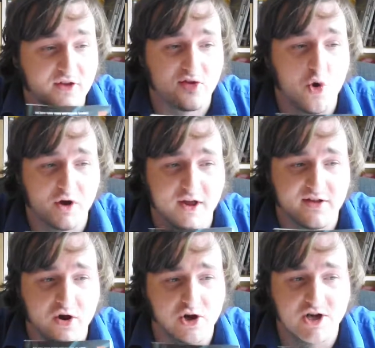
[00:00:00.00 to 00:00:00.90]
the story is
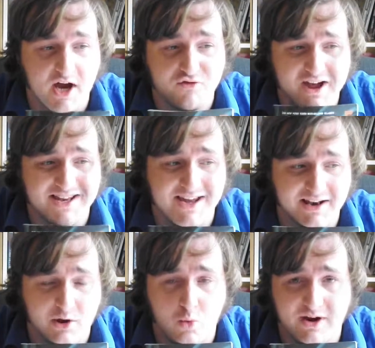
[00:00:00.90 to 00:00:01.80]
so good, I read it in
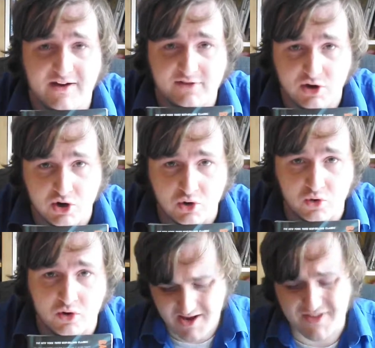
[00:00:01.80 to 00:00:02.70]
like one
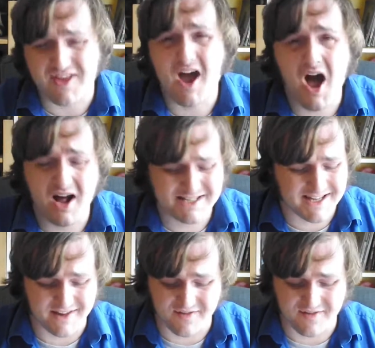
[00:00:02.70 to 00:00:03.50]
afternoon. Like, the art is